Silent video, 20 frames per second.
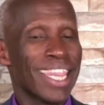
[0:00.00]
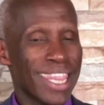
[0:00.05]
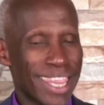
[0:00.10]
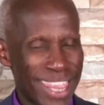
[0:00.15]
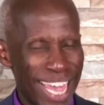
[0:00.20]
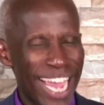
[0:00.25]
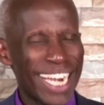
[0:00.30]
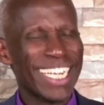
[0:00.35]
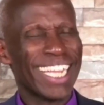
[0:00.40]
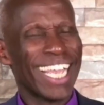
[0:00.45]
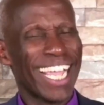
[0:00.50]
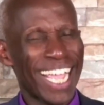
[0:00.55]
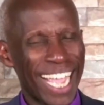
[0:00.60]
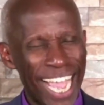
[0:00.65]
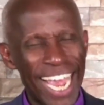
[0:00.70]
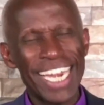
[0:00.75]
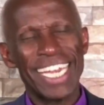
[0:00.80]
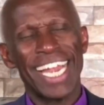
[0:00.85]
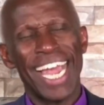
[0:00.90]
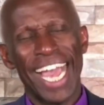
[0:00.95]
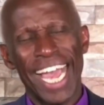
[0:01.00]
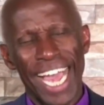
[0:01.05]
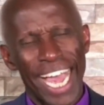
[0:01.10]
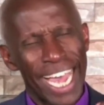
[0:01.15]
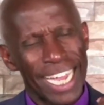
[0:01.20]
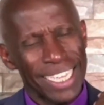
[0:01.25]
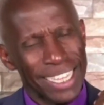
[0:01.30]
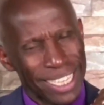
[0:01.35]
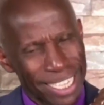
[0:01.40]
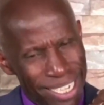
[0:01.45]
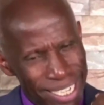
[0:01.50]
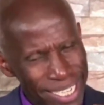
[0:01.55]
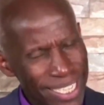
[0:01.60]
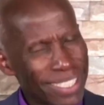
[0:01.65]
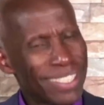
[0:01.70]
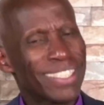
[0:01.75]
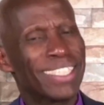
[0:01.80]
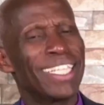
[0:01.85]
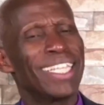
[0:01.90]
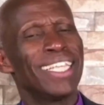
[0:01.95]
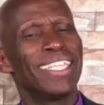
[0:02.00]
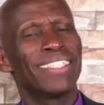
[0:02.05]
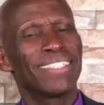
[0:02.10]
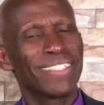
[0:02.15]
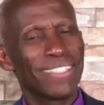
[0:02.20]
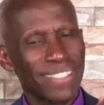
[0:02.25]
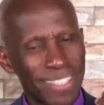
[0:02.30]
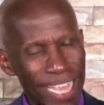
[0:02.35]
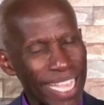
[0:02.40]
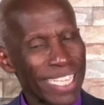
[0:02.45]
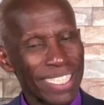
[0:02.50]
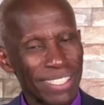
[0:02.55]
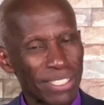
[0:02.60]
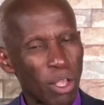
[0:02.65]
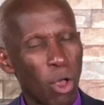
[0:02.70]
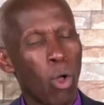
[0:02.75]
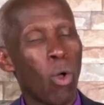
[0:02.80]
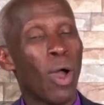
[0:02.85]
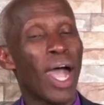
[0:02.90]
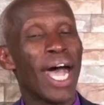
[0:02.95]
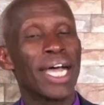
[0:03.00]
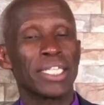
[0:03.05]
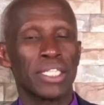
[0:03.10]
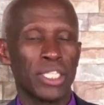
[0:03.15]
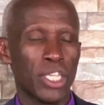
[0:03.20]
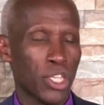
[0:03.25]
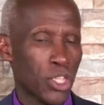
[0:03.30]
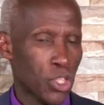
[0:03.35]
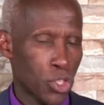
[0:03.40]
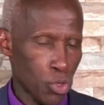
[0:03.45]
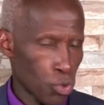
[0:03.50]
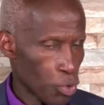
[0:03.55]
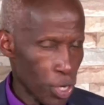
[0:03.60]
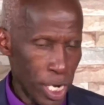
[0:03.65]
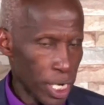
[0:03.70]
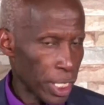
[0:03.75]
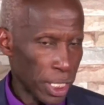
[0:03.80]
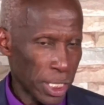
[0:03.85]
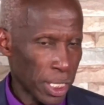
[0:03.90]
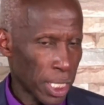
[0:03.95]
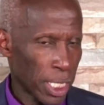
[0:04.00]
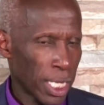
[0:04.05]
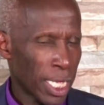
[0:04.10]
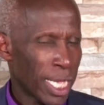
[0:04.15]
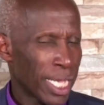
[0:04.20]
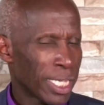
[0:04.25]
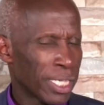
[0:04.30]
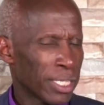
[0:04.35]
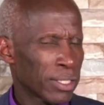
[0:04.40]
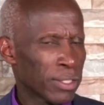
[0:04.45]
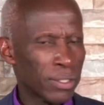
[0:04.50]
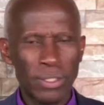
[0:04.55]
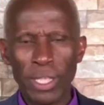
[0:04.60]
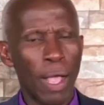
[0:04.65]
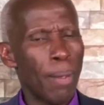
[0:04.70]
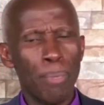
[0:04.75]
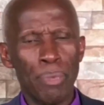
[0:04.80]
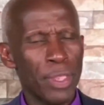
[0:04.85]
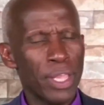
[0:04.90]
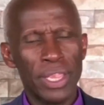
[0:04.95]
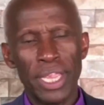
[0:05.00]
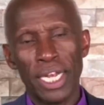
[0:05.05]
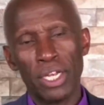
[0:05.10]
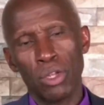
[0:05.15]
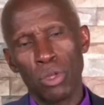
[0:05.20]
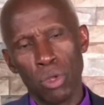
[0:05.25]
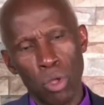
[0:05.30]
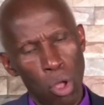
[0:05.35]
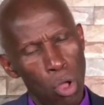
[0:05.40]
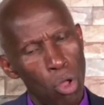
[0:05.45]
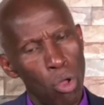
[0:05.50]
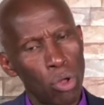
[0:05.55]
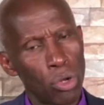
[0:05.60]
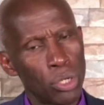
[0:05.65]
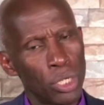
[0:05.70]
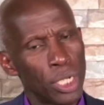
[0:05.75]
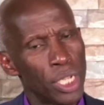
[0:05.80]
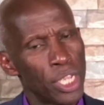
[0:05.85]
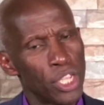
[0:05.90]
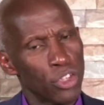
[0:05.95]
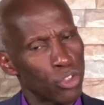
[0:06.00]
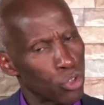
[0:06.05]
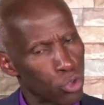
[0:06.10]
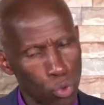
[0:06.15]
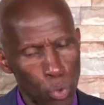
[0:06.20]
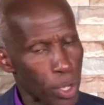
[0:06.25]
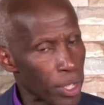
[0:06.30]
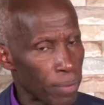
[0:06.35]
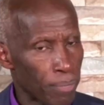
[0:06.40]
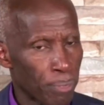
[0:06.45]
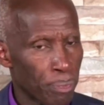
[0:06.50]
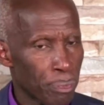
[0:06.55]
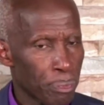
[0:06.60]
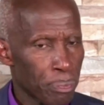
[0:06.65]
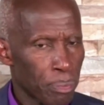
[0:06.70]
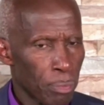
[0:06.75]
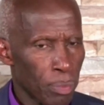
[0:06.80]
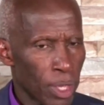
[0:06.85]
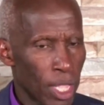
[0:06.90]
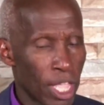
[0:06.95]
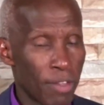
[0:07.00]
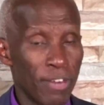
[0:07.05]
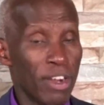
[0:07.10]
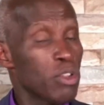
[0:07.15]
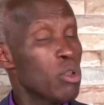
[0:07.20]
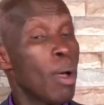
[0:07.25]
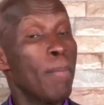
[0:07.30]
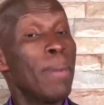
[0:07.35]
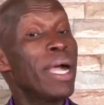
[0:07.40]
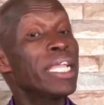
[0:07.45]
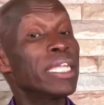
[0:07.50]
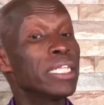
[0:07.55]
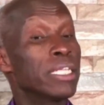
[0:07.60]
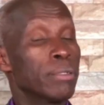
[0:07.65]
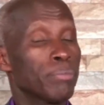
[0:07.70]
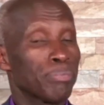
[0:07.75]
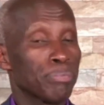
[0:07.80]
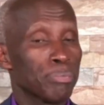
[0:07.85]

that can at least sense or articulate something that God is doing. Even your mind,